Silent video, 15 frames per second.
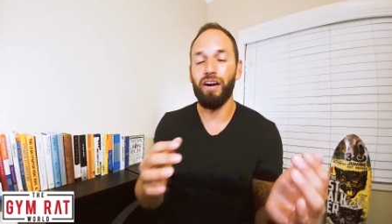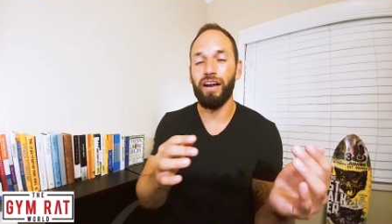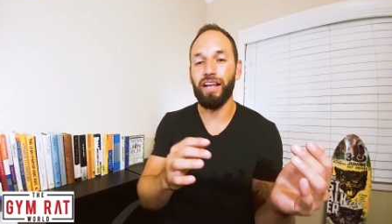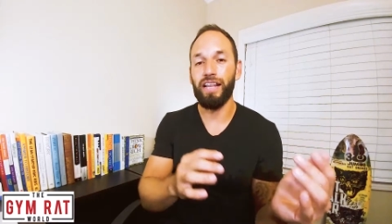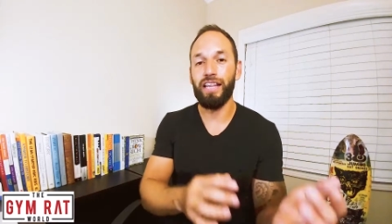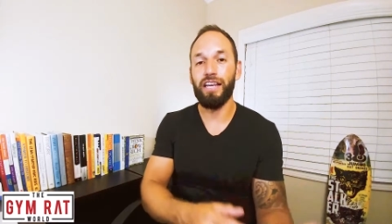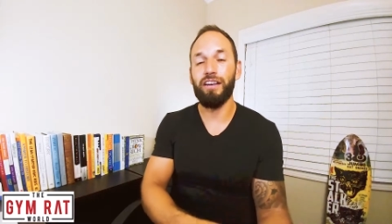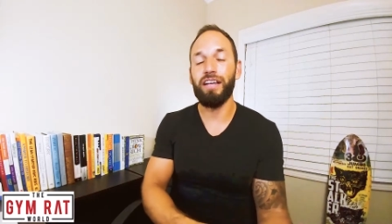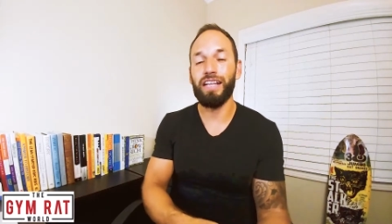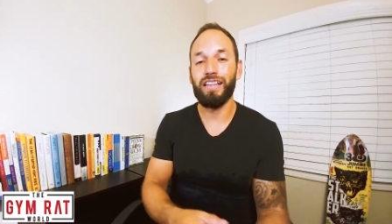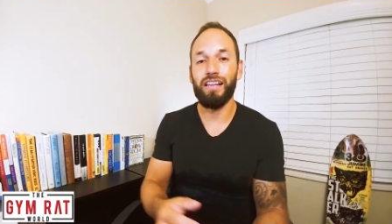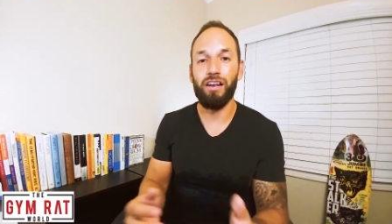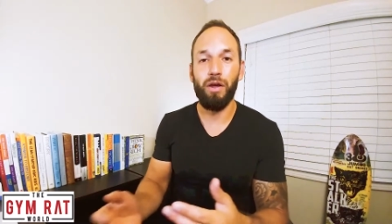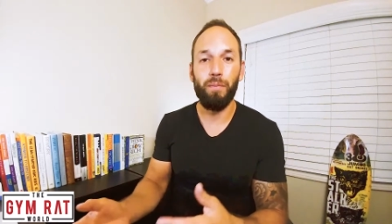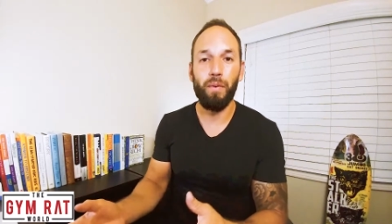All right, and then you
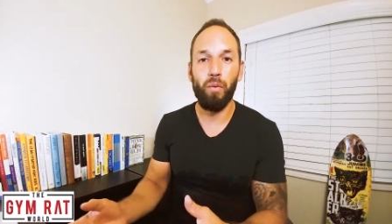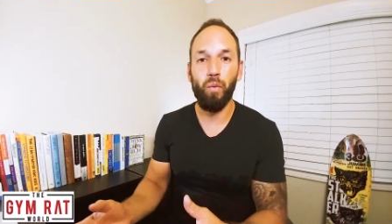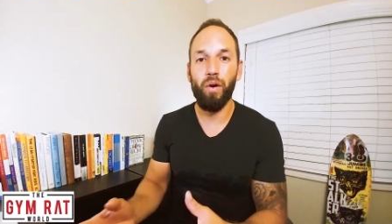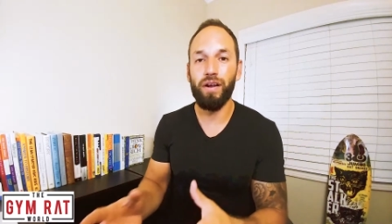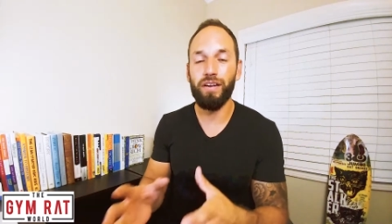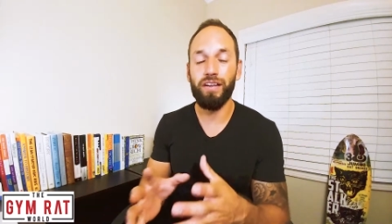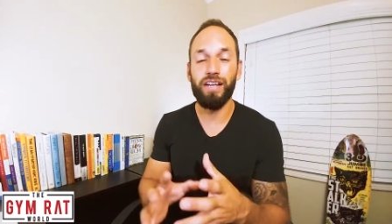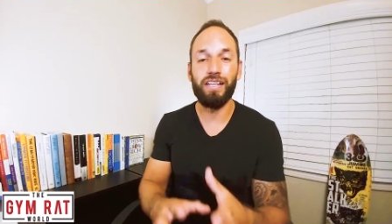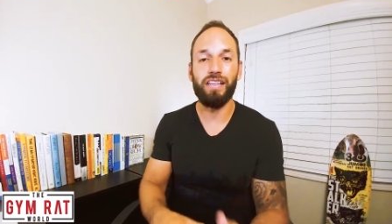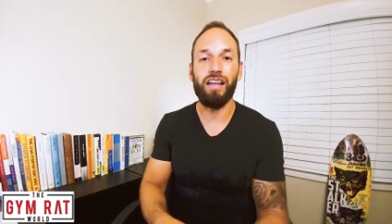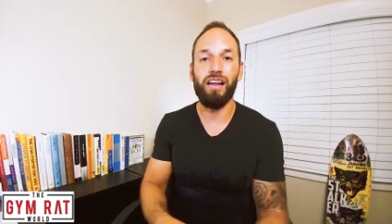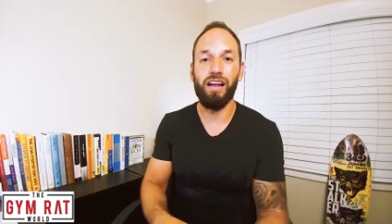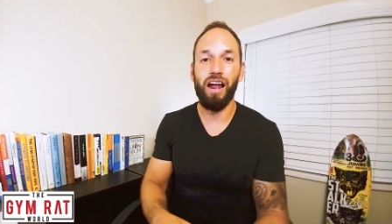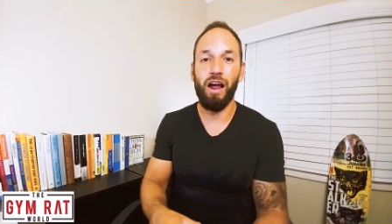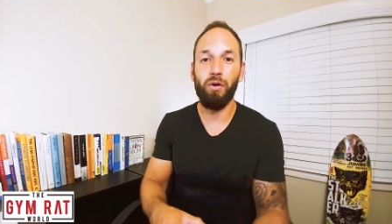get the number 1, you get
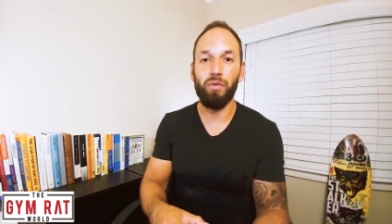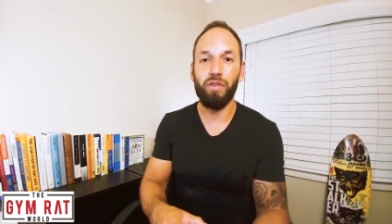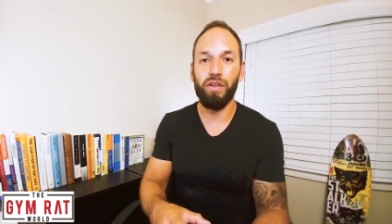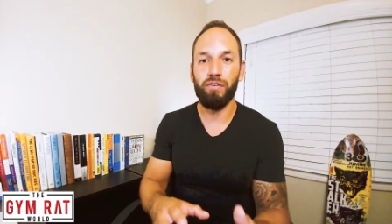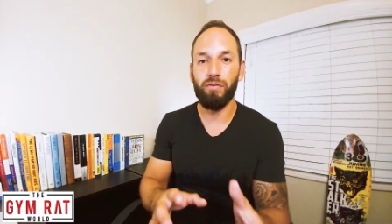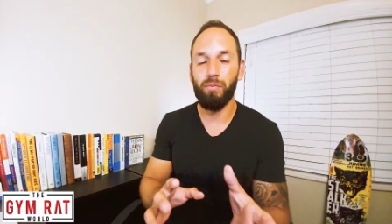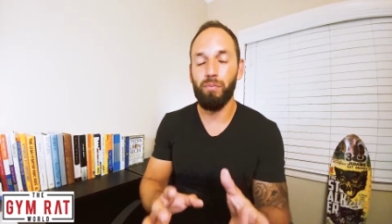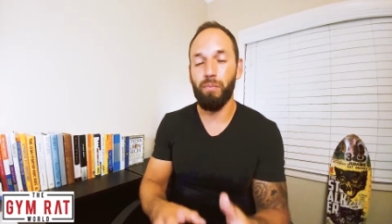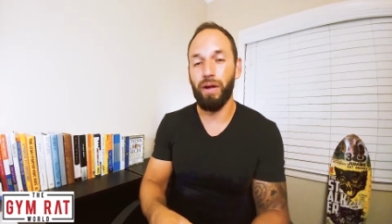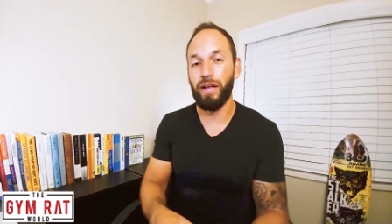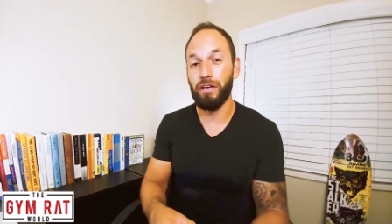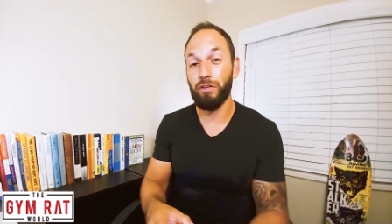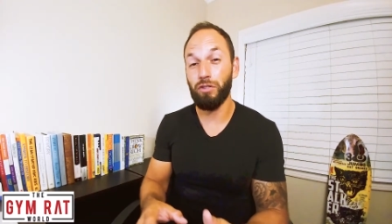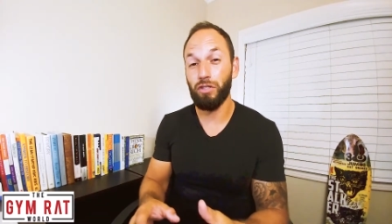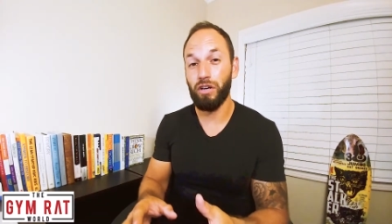the Outlift
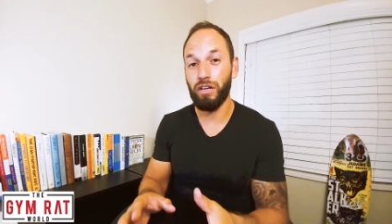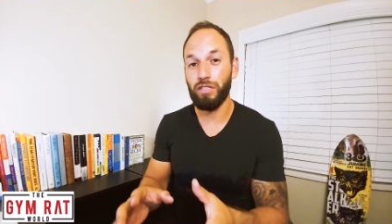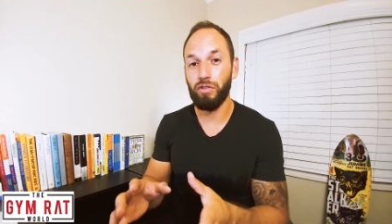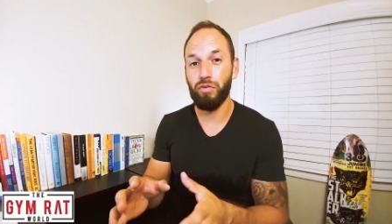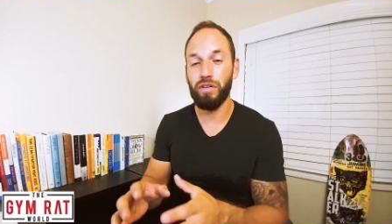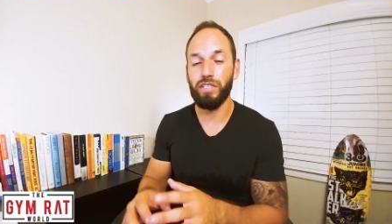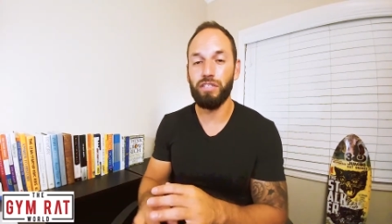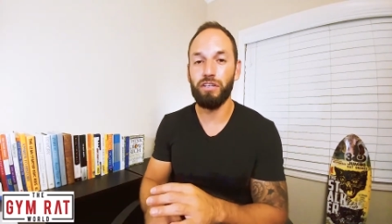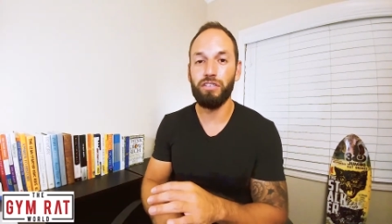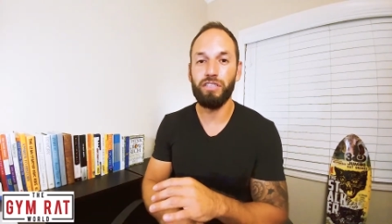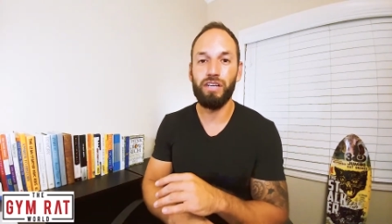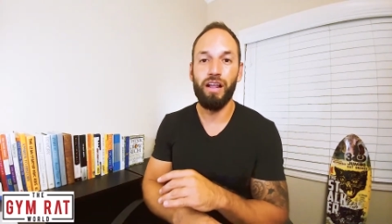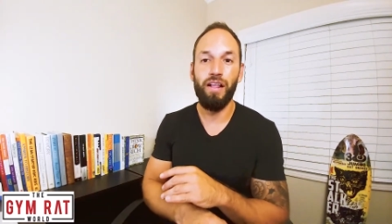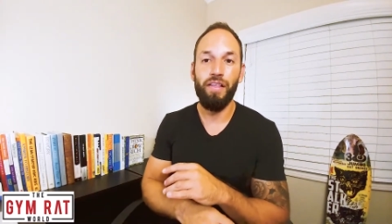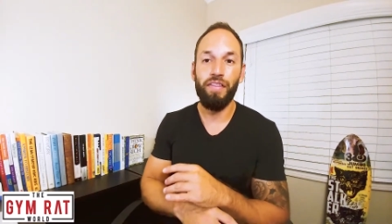by Nutrex
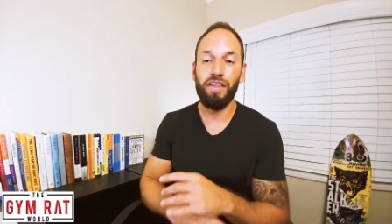Research.